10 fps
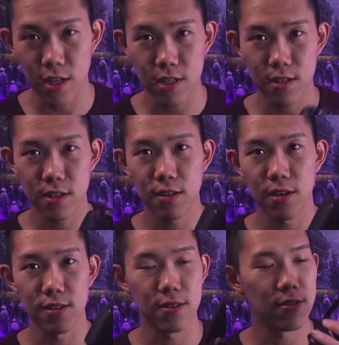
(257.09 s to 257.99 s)
lasted this
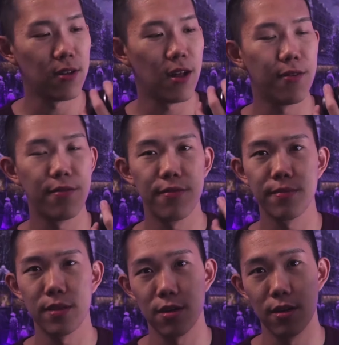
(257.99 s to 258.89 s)
long. It's still alive.
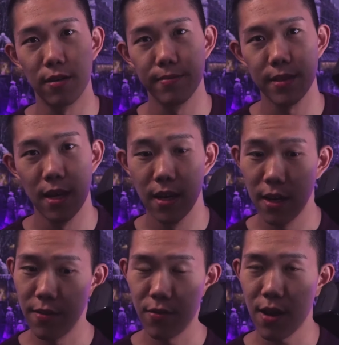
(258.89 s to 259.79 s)
So
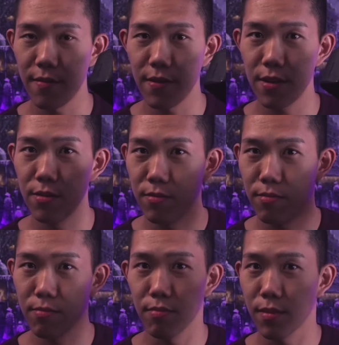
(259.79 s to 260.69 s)
if you have it,
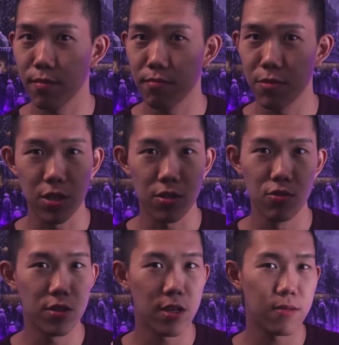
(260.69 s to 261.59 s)
just
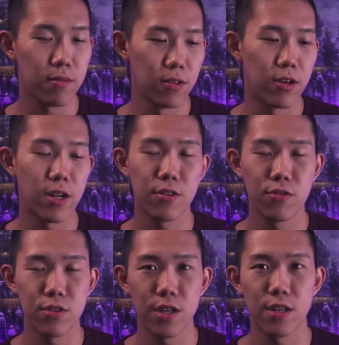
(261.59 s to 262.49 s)
use it. Learn how to
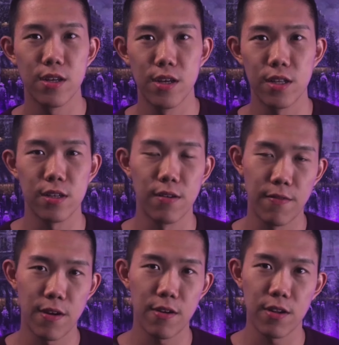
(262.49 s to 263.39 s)
use it. It's a
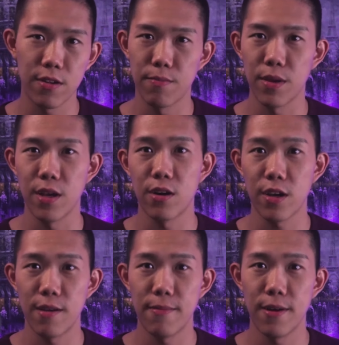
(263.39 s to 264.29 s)
very good beginner
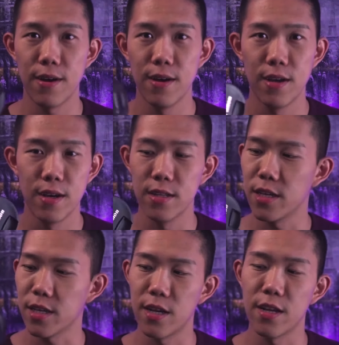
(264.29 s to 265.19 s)
camera. It's
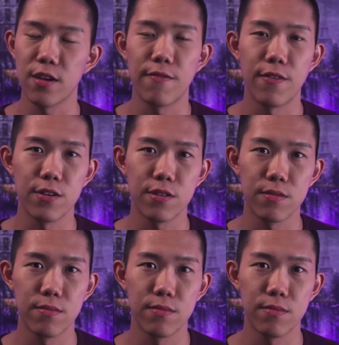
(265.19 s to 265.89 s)
like getting your first